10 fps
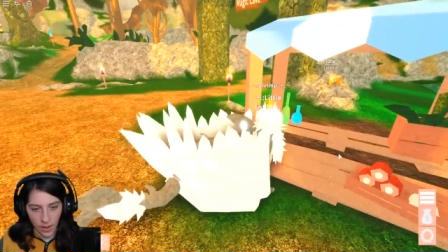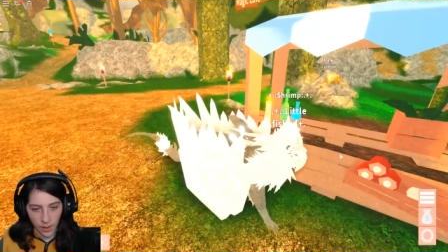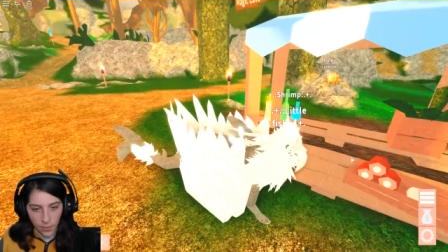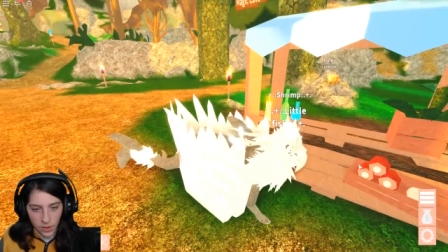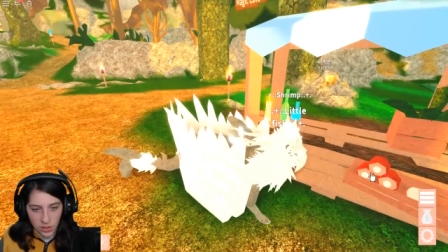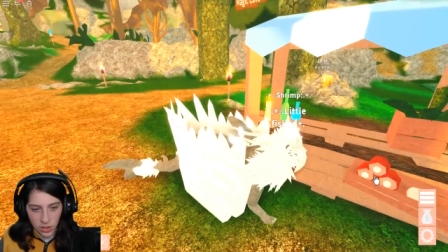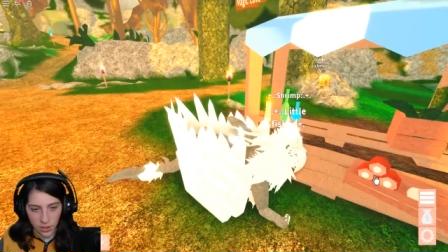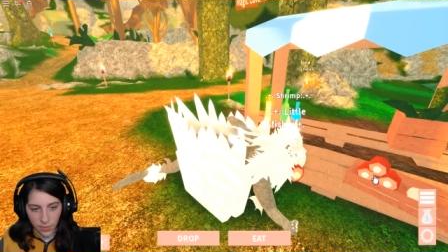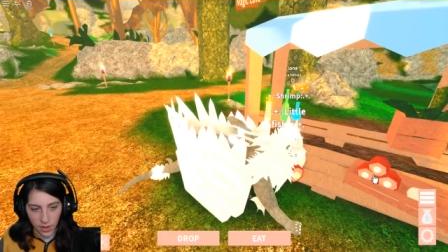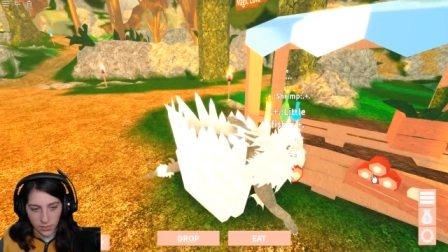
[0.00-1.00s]
I'm pretty sure I
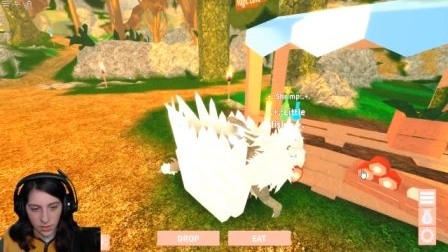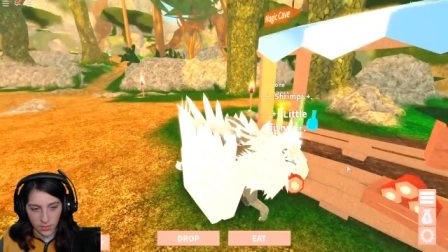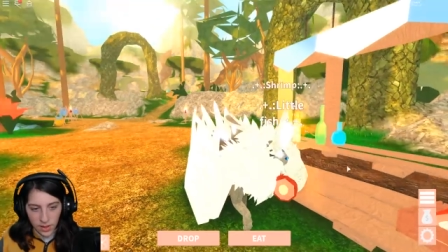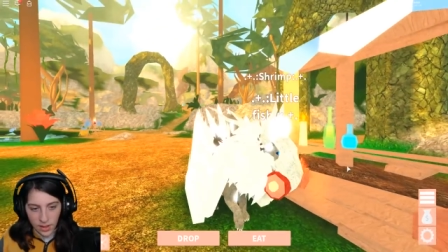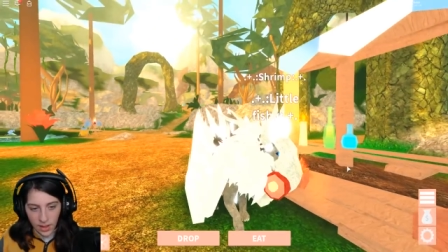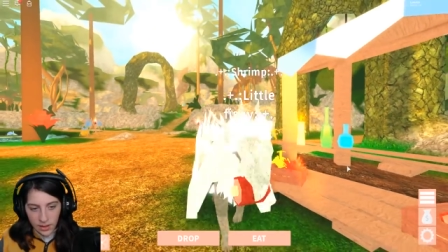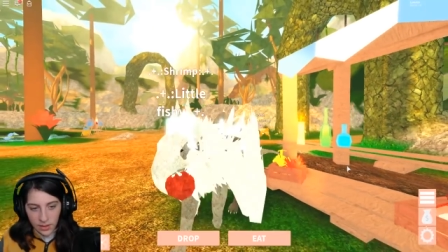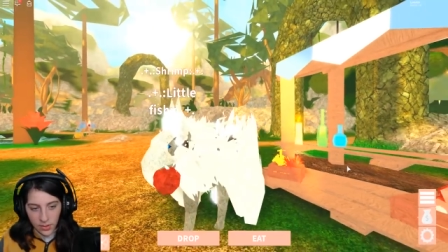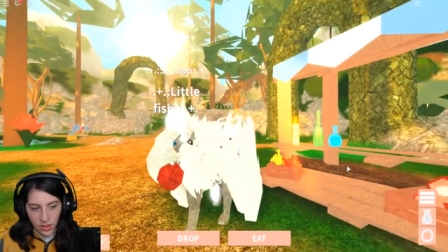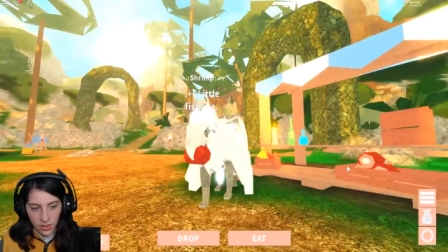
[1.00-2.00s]
can pick up the meat. Yeah,
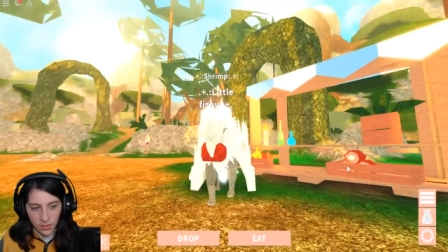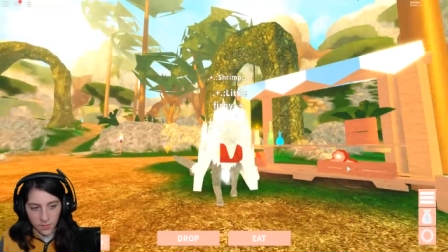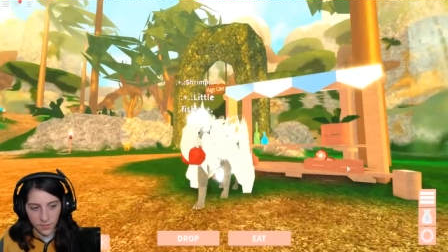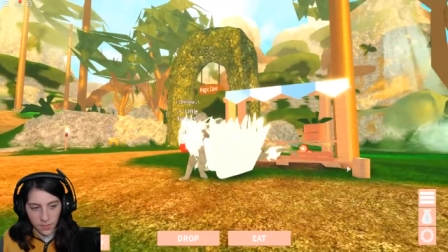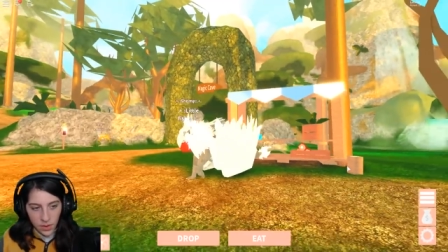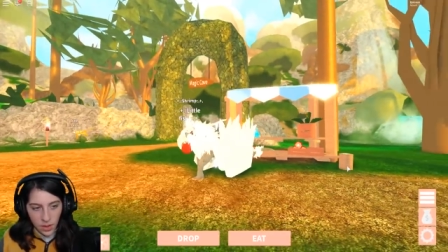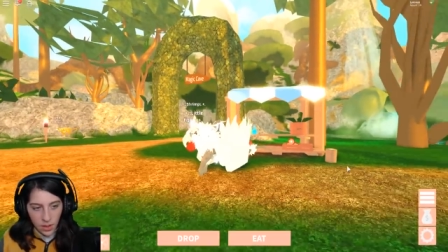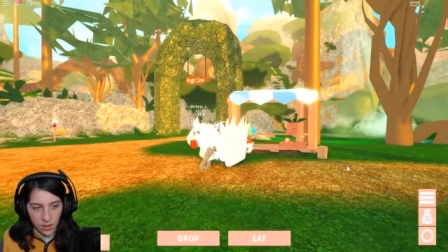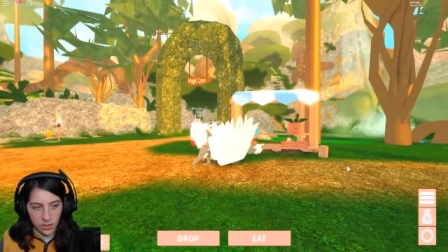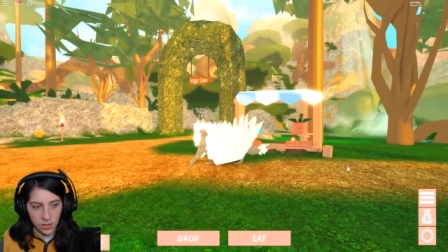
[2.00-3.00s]
there we go.
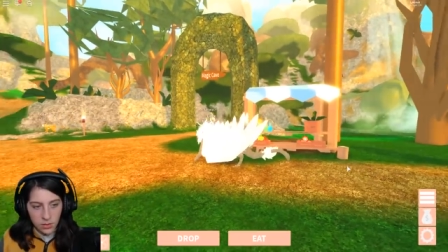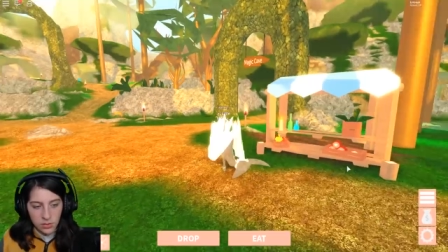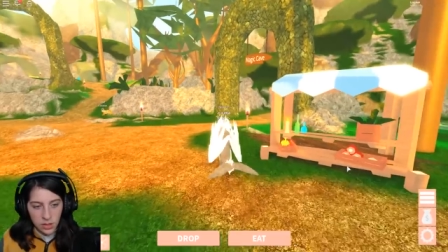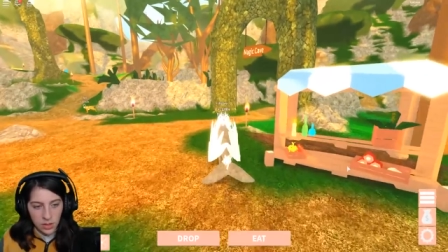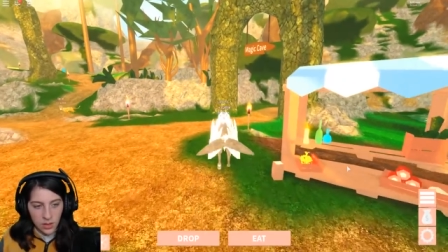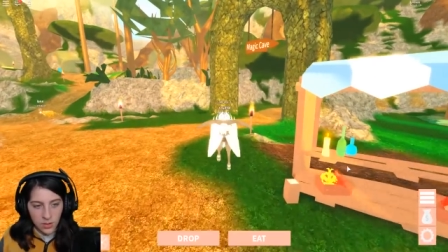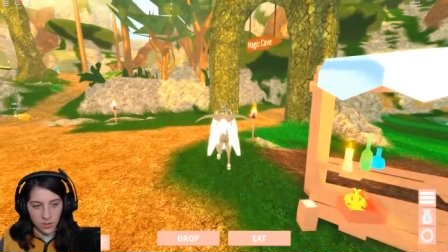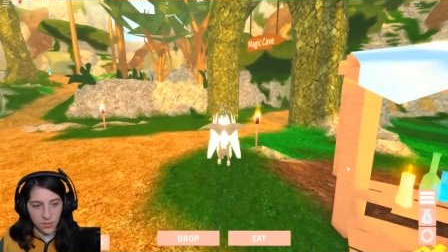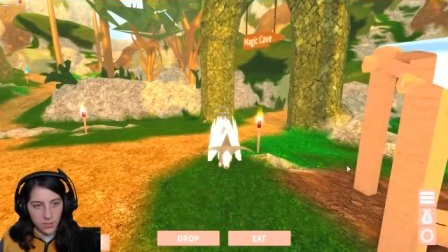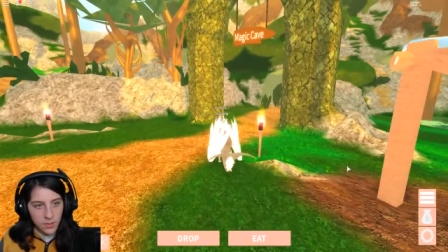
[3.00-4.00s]
Do do
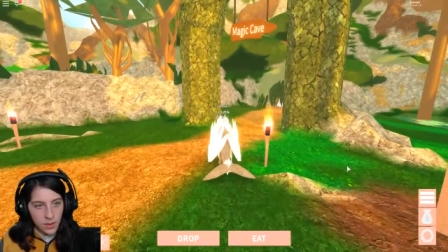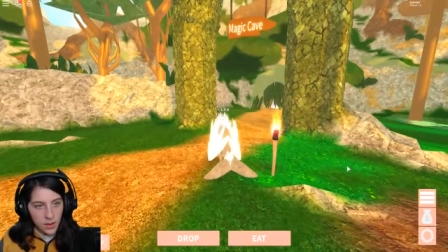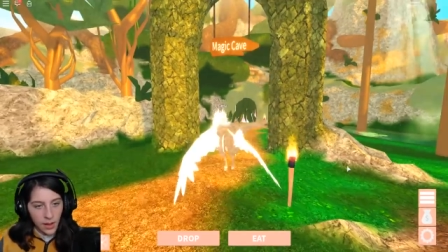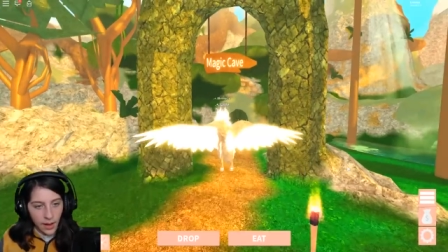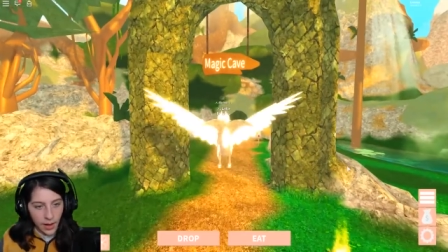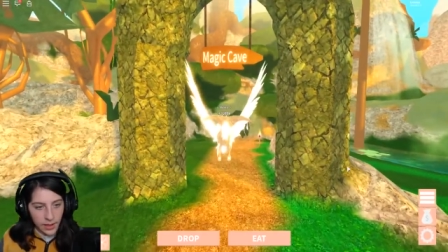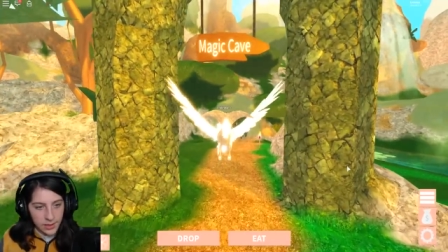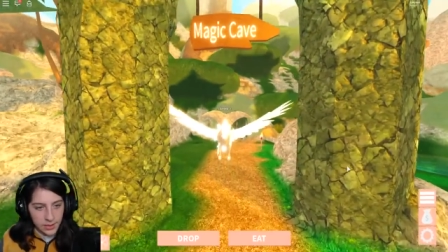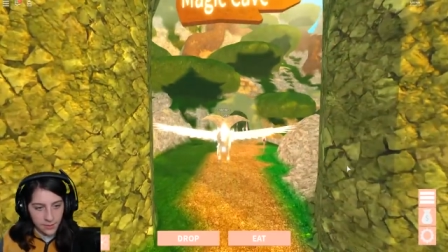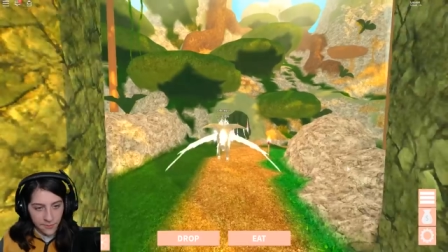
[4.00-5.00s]
do. I
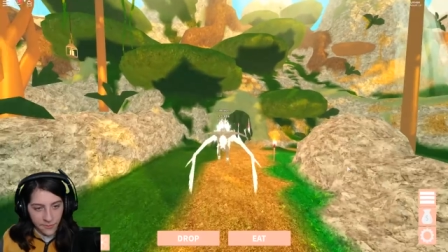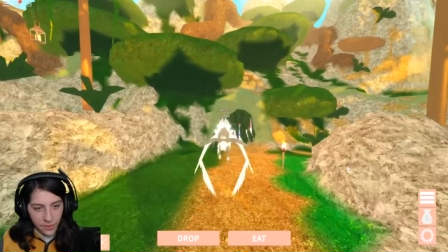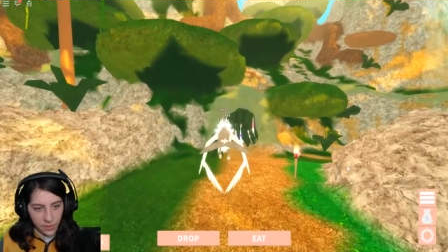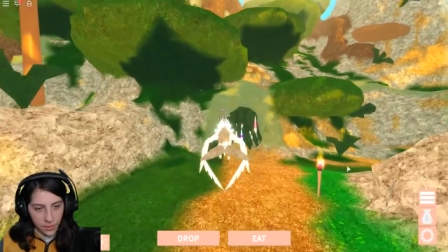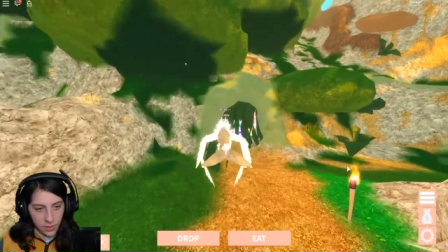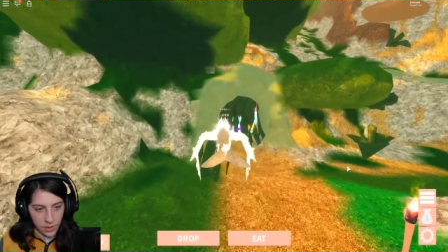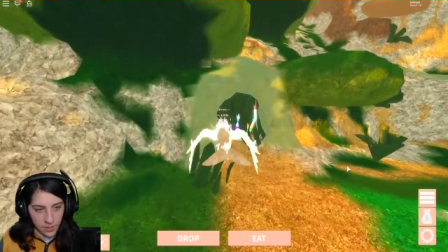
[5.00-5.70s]
got some food.